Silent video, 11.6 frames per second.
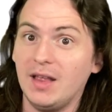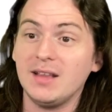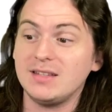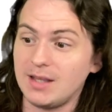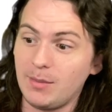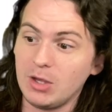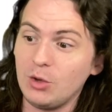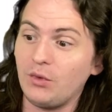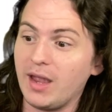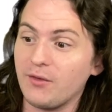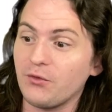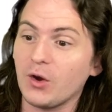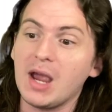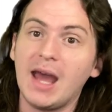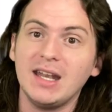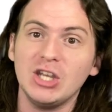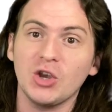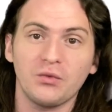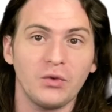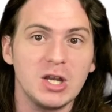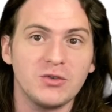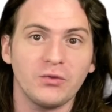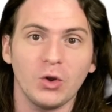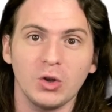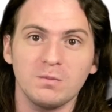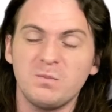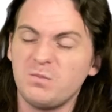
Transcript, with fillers: That's something you've, like, forgotten in your fridge for